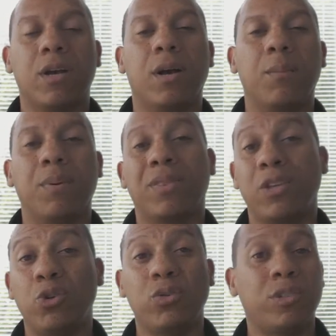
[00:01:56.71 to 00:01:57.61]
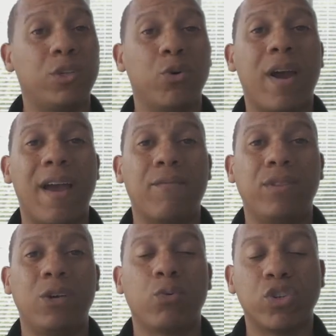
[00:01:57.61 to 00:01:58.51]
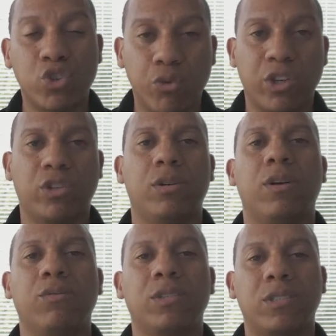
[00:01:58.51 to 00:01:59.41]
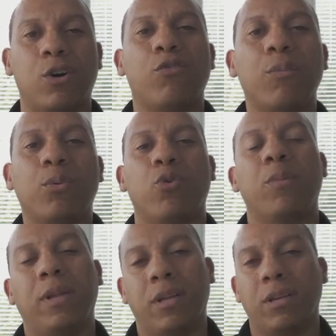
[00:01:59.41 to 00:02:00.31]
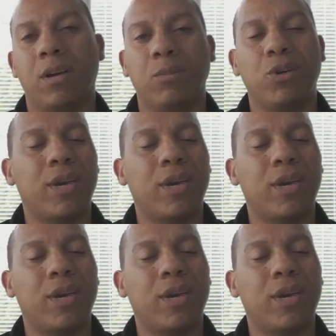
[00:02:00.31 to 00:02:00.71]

But then you still have the restriction of the self-employment income.